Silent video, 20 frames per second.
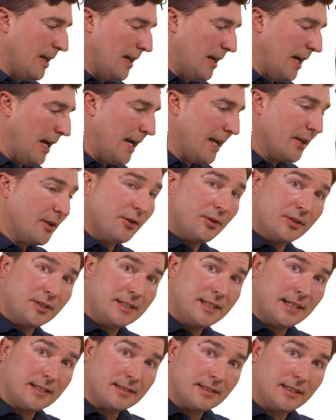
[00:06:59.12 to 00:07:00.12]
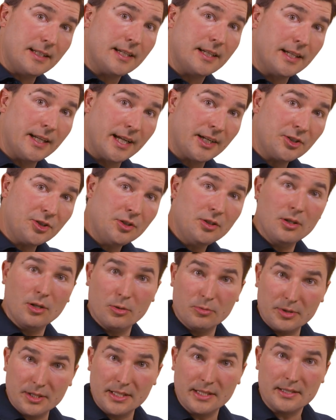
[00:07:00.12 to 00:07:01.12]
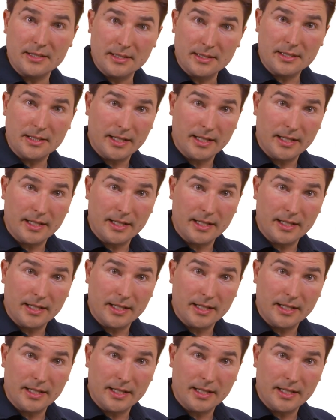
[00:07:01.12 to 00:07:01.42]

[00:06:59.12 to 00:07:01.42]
high current density connection, low resistance